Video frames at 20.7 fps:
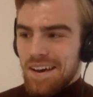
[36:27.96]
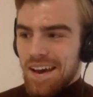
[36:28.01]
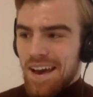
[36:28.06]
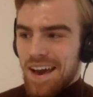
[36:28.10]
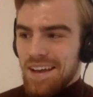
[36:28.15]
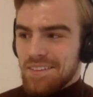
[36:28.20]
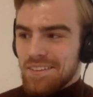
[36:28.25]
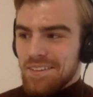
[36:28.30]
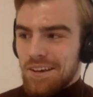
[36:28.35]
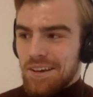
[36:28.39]

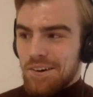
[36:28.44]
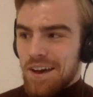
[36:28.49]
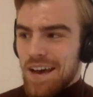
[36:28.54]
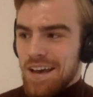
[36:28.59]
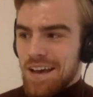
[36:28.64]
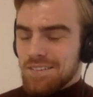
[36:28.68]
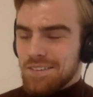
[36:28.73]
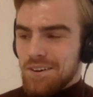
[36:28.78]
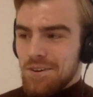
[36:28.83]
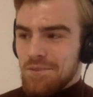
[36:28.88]

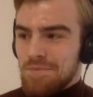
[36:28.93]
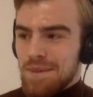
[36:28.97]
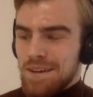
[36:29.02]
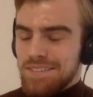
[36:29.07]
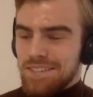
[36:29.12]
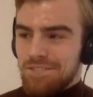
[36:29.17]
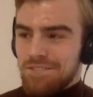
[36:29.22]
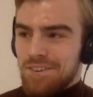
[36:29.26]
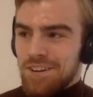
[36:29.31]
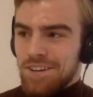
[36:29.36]
Eto'o,
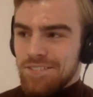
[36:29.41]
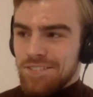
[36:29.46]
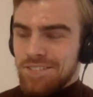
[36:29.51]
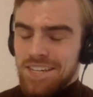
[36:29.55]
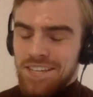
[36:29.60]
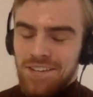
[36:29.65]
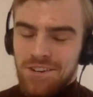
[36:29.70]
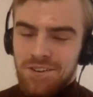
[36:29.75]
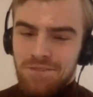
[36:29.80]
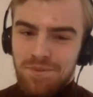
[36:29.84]
Messi,
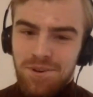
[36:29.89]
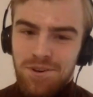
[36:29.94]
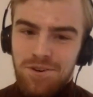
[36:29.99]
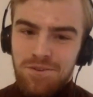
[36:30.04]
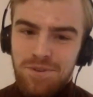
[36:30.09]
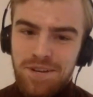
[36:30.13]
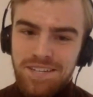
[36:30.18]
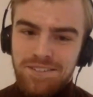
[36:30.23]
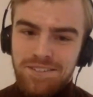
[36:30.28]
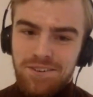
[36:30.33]
Ronaldinho will
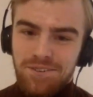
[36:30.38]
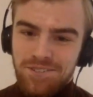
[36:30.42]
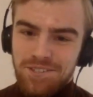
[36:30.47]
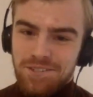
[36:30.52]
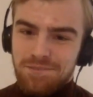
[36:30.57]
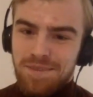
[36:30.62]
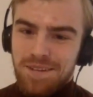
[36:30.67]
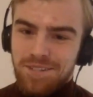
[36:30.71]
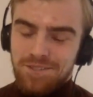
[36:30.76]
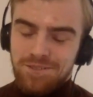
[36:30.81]
always hold a
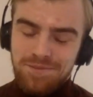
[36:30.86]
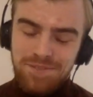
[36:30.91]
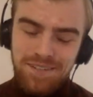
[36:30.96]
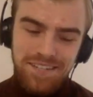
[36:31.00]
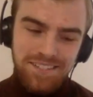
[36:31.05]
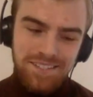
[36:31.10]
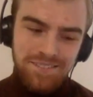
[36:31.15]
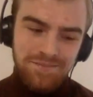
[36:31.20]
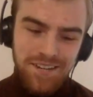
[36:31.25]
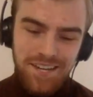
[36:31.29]
special
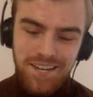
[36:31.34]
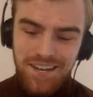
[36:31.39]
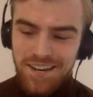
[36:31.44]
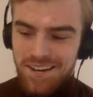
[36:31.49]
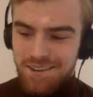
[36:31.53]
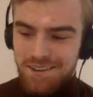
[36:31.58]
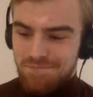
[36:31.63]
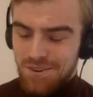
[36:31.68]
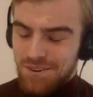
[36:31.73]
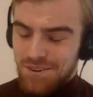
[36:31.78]
place in my
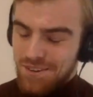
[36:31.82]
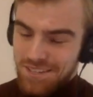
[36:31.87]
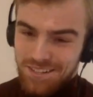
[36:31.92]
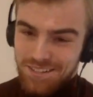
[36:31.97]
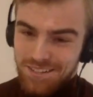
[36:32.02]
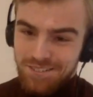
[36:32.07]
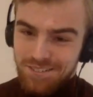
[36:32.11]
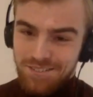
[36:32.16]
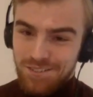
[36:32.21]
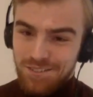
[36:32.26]
heart, purely
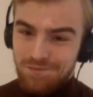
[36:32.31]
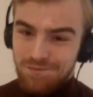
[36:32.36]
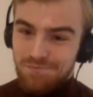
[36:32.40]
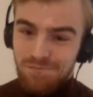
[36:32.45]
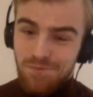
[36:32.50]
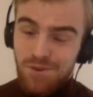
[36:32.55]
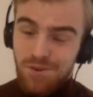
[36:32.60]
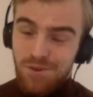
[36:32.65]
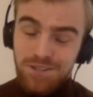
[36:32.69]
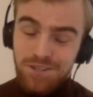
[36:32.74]
because just
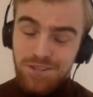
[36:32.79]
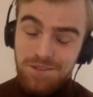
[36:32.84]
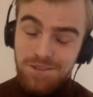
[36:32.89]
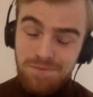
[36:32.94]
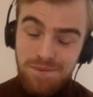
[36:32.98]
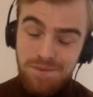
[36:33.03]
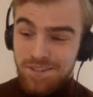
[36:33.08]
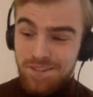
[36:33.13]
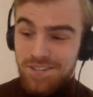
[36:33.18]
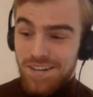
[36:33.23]
watching them
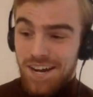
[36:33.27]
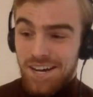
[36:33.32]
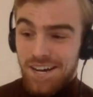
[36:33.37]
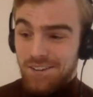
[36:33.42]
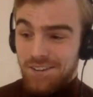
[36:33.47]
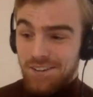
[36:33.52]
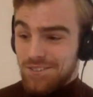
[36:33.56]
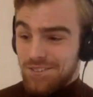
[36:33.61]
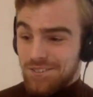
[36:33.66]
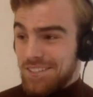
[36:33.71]
in my
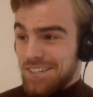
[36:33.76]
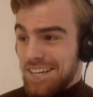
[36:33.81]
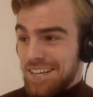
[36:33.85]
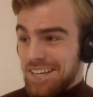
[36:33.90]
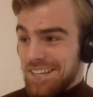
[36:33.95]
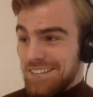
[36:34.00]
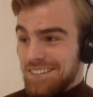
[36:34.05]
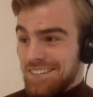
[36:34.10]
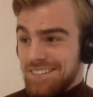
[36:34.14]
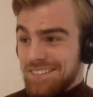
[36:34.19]
childhood,
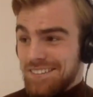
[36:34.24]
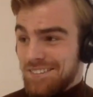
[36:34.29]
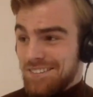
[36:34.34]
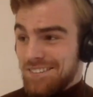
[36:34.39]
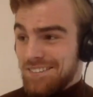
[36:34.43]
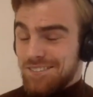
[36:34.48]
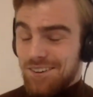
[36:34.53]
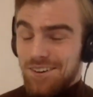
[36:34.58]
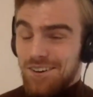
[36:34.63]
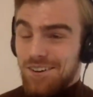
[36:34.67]

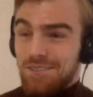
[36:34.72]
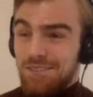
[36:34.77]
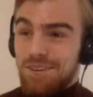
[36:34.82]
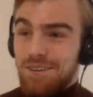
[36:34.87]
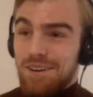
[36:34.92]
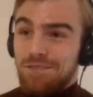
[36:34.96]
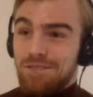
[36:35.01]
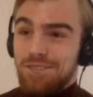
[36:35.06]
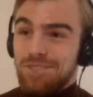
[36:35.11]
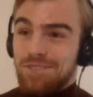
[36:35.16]

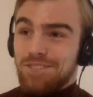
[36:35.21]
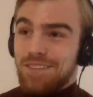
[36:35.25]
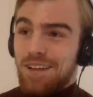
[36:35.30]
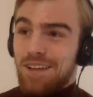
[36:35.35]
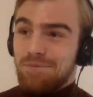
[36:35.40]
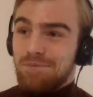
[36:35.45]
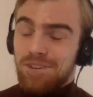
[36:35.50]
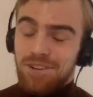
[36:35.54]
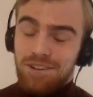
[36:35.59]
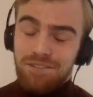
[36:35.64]
it was just
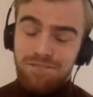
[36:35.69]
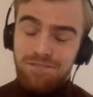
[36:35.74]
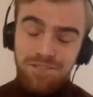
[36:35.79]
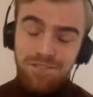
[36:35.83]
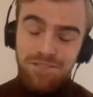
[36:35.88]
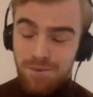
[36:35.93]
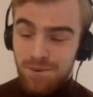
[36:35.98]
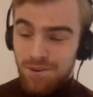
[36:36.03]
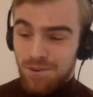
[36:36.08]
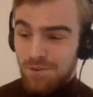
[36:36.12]
absolutely
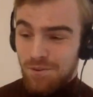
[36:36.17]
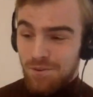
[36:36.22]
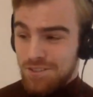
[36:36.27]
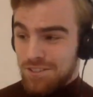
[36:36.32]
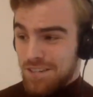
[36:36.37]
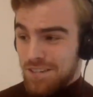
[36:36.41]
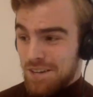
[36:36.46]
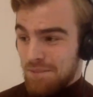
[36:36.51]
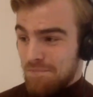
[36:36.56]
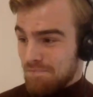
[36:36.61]
phenomenal
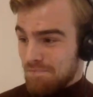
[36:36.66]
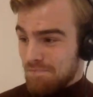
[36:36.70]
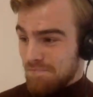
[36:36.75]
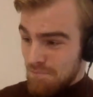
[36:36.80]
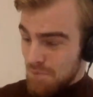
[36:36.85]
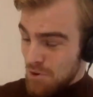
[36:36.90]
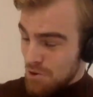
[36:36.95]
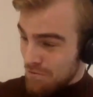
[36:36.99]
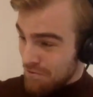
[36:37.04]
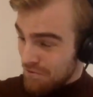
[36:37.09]
watching them.
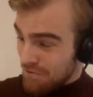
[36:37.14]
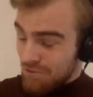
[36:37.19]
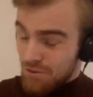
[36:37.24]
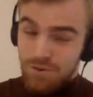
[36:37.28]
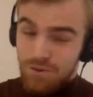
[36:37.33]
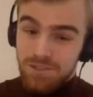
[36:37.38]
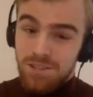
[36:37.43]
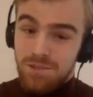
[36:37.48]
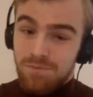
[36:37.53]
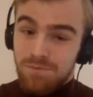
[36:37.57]
Moving
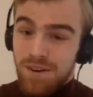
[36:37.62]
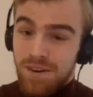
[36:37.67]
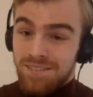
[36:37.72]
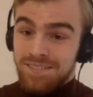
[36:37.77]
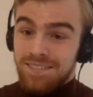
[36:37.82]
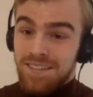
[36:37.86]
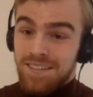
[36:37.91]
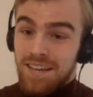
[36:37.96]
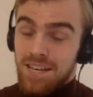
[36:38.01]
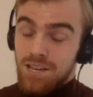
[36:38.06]
forward to the
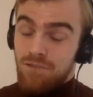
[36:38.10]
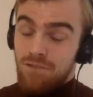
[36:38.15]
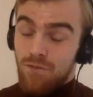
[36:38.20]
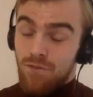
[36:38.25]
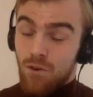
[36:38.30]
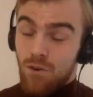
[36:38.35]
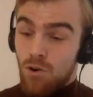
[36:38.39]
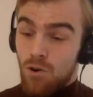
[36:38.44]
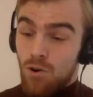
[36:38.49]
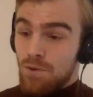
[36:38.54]
present day, you've
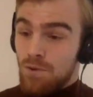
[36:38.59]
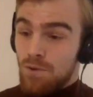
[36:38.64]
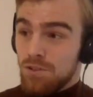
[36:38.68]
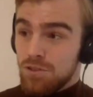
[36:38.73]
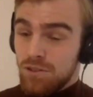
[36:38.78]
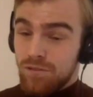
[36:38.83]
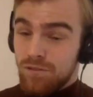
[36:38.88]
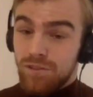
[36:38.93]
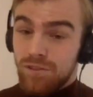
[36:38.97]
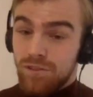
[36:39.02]
almost
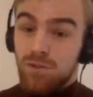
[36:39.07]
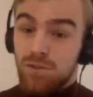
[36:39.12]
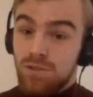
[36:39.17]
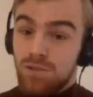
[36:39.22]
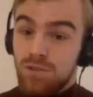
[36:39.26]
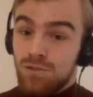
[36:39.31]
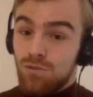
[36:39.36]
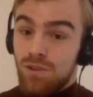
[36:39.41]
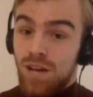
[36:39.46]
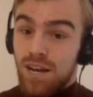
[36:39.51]
sort of
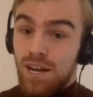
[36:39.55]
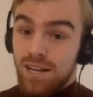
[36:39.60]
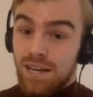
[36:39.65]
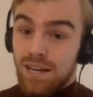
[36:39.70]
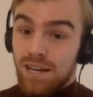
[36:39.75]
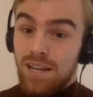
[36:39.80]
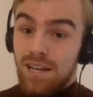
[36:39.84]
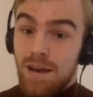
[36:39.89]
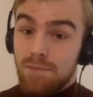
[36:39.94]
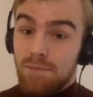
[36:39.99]
alluded to that
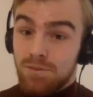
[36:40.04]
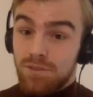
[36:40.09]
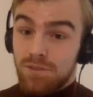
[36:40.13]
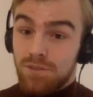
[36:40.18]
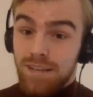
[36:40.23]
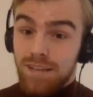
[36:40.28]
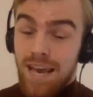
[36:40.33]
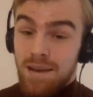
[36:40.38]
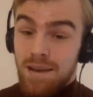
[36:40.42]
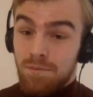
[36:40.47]
collapse that
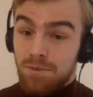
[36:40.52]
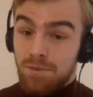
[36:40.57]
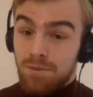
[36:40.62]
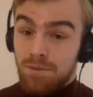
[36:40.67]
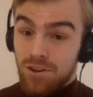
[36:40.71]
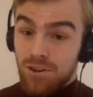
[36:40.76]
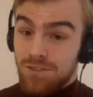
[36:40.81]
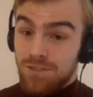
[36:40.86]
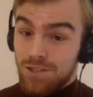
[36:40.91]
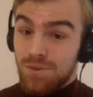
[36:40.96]
came as a
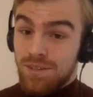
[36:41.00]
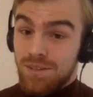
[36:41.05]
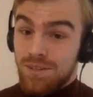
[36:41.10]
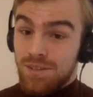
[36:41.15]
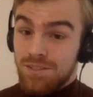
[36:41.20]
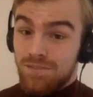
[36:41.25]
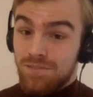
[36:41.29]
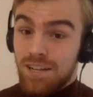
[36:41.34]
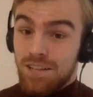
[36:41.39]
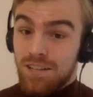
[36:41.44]

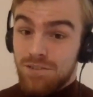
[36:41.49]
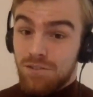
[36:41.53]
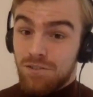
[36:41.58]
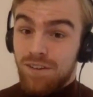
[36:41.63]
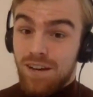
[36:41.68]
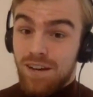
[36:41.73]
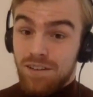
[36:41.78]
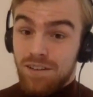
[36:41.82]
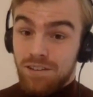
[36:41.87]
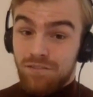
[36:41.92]
consequence of that
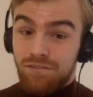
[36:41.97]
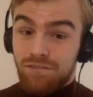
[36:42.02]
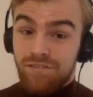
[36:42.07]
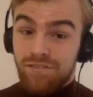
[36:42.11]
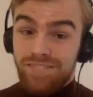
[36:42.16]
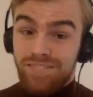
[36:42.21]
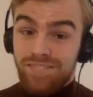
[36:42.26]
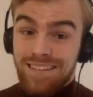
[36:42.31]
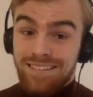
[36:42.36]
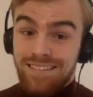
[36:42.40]

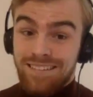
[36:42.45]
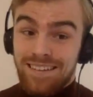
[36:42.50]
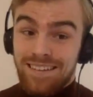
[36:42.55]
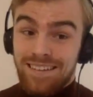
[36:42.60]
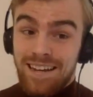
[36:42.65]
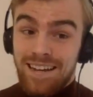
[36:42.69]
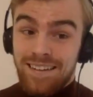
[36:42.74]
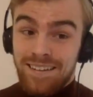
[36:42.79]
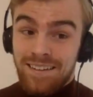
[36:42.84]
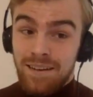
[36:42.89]
2015
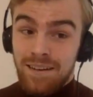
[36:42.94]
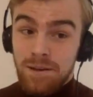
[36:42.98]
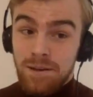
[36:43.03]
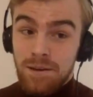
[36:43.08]
side, and